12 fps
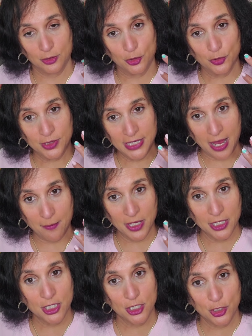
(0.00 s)
do
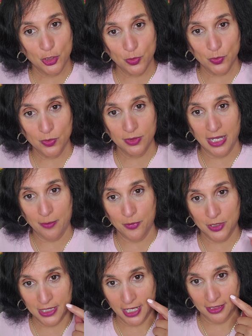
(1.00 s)
damage to that
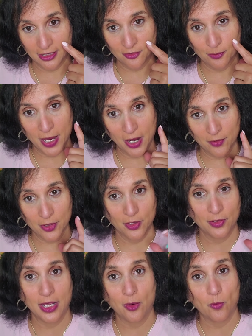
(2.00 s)
protective
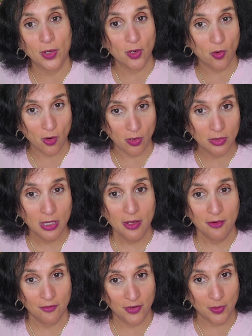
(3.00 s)
barrier that we all
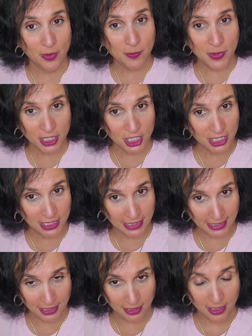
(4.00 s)
very much
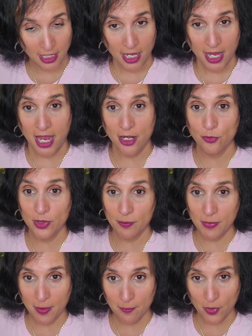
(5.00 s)
need. And
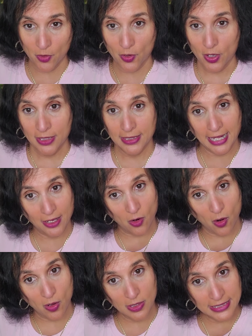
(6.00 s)
remember that
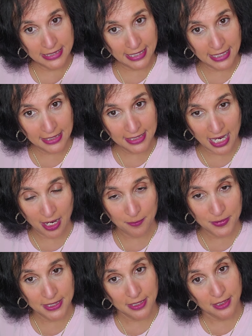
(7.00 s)
all skin
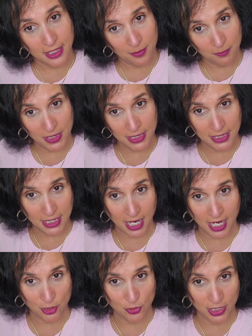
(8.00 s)
types can be
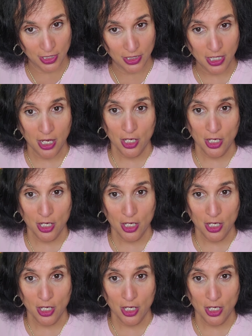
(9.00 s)
dehydrated.